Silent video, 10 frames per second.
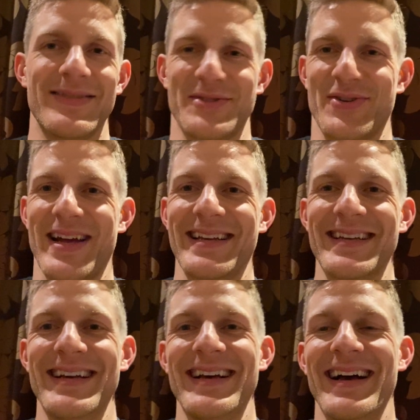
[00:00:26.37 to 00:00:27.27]
It was great.
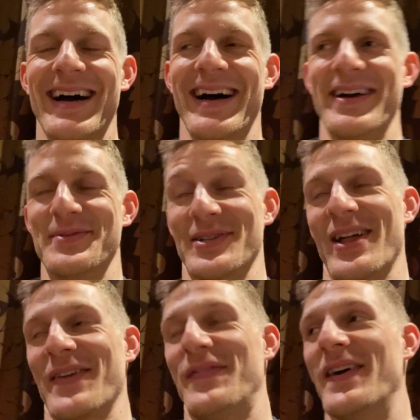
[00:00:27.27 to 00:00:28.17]
It was a
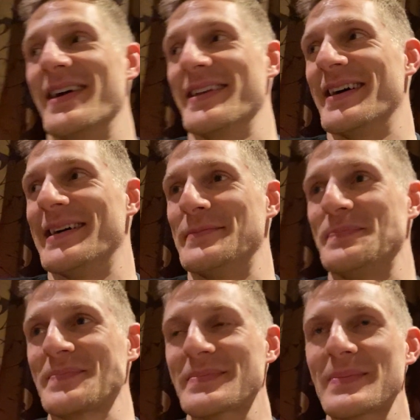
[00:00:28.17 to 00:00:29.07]
lot of
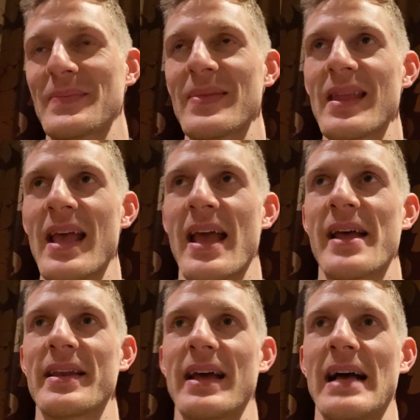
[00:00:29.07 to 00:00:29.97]
fun.
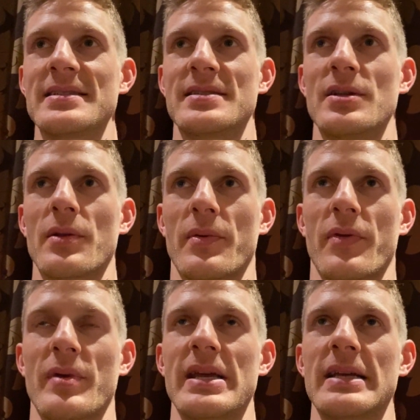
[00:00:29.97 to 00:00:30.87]
And as you know, there were
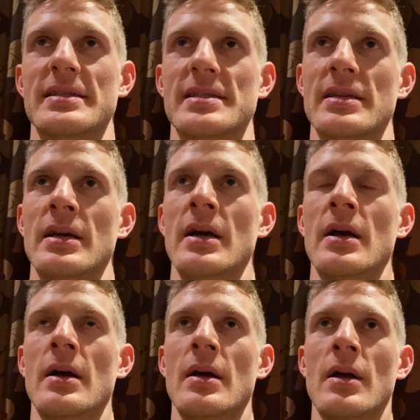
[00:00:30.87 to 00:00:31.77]
3 heats, and
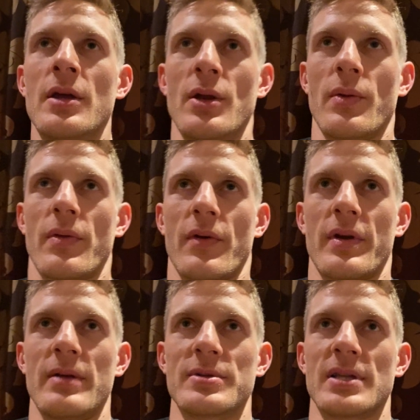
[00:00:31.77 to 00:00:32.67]
the third
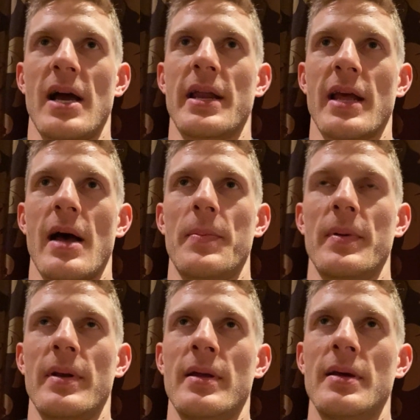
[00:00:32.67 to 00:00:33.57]
heat was lining up,
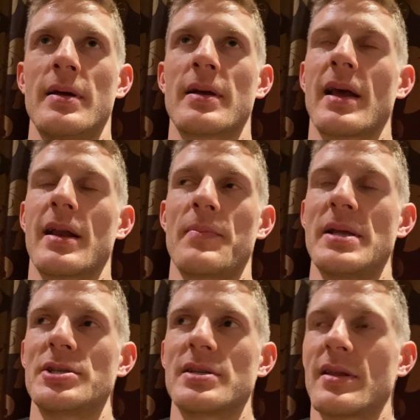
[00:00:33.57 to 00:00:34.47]
and I kind of
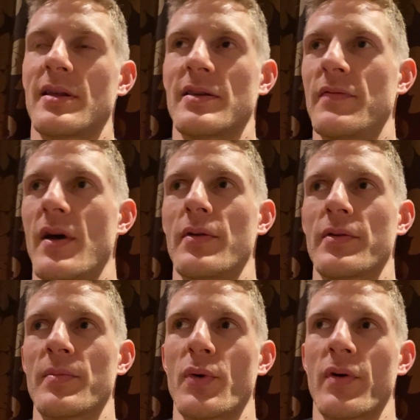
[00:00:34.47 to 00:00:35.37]
mentioned, I think, to
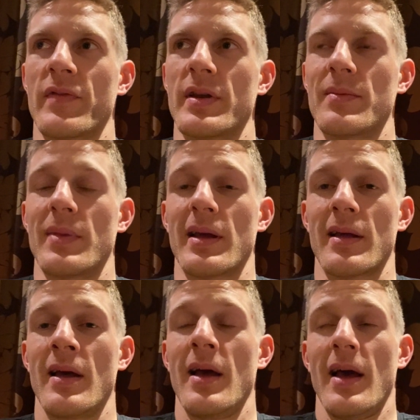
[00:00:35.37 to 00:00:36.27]
Velner Bjorgvin, I'm like,
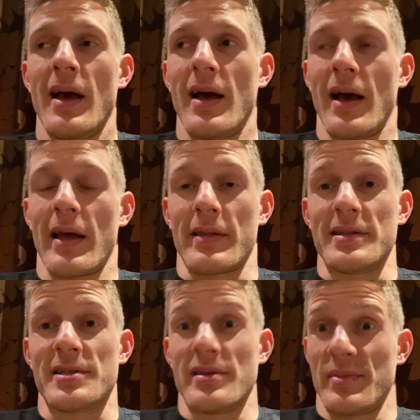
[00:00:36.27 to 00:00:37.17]
I think
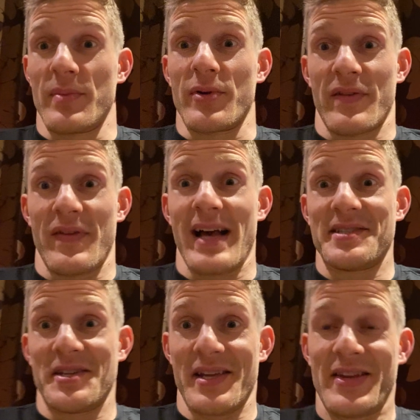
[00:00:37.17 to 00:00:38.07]
this is going to be a pretty
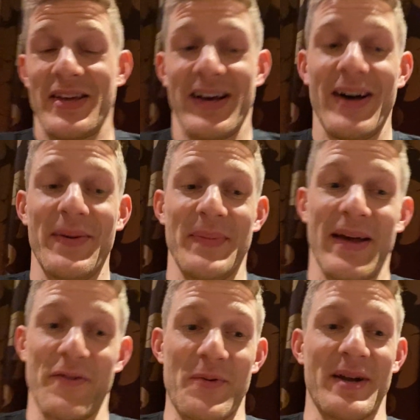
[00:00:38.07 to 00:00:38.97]
fast heat.
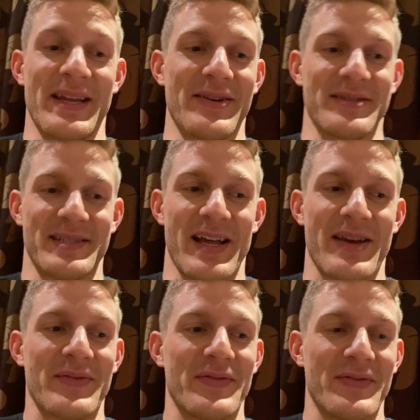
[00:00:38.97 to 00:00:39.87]
Everyone here is kind
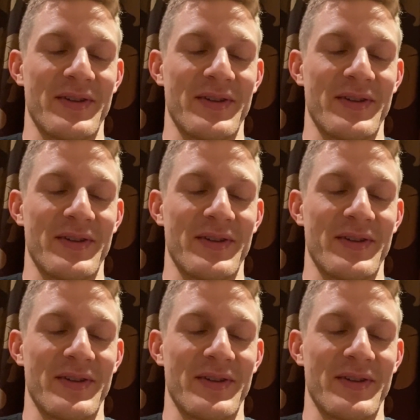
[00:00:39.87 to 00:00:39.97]
of